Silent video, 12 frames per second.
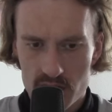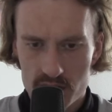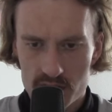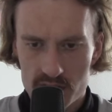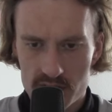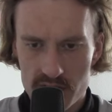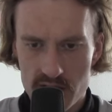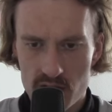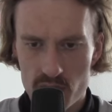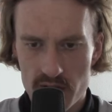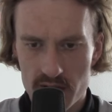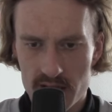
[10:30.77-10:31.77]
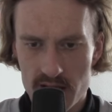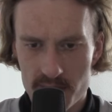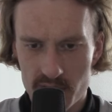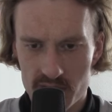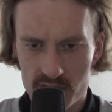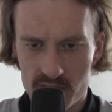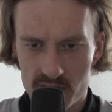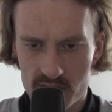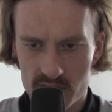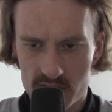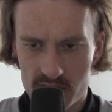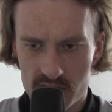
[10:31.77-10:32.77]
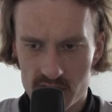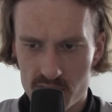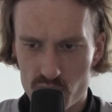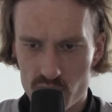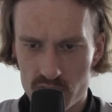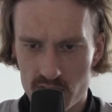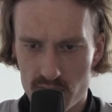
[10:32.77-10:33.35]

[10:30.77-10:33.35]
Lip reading: So now we are coming into a somewhat